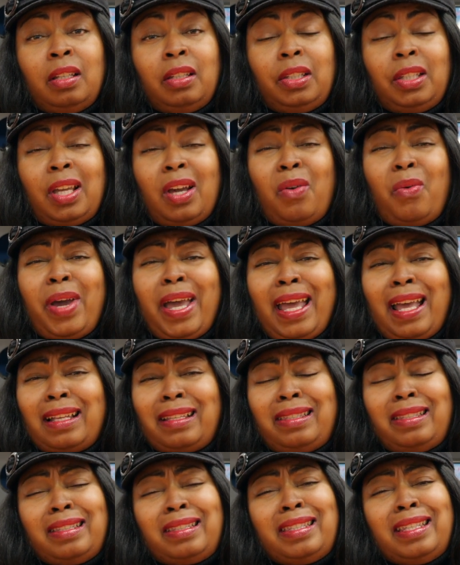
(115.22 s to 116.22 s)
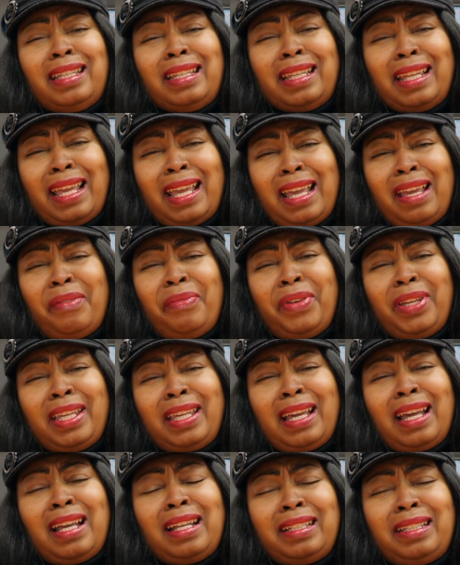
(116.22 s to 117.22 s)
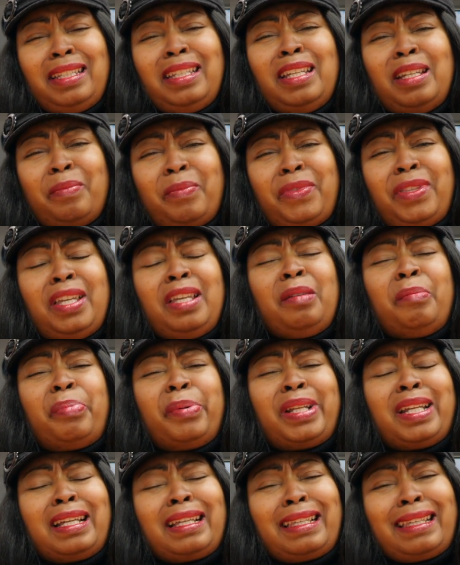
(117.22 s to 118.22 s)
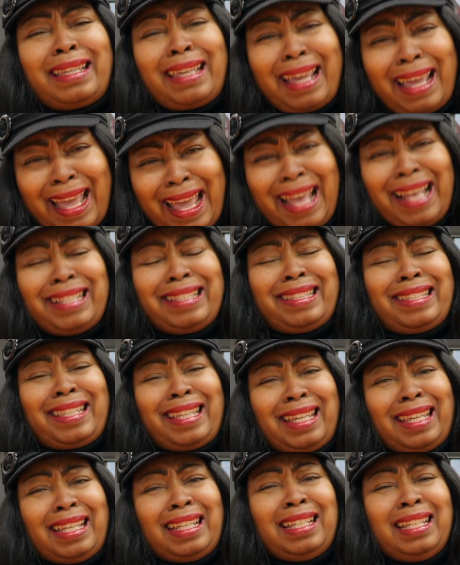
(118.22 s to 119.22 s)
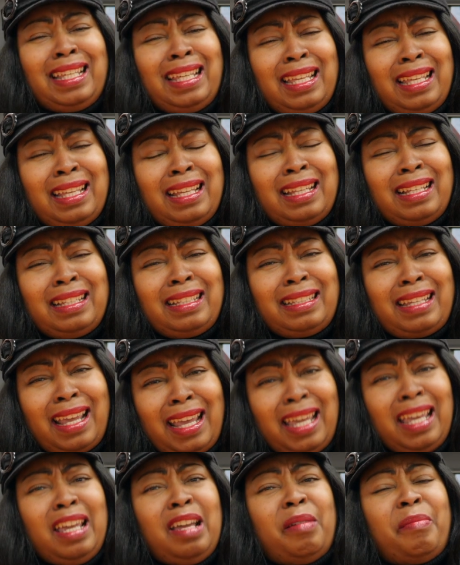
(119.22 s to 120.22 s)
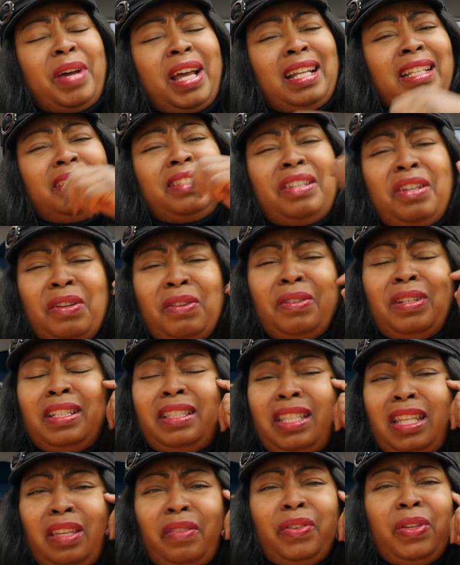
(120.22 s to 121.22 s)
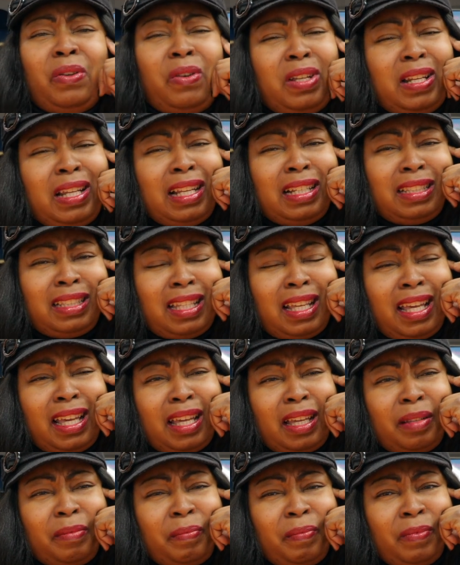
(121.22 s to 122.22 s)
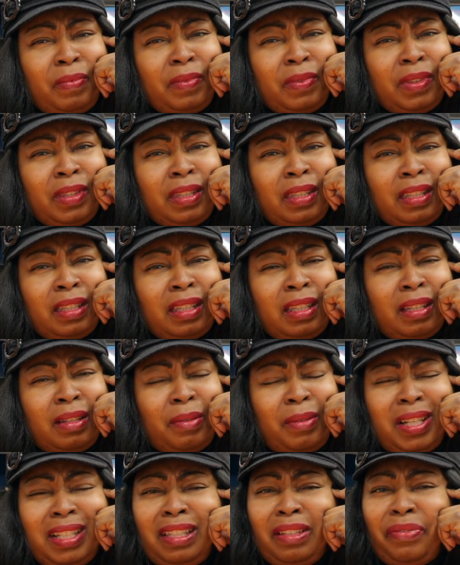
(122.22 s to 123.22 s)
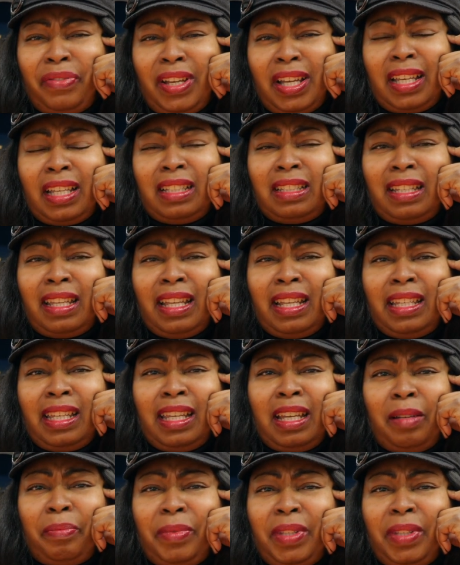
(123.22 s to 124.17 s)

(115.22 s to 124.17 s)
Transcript: your ass is in every goddamn thing but a casket. Damn, I turned the TV on. I said, what the fuck is Yandy up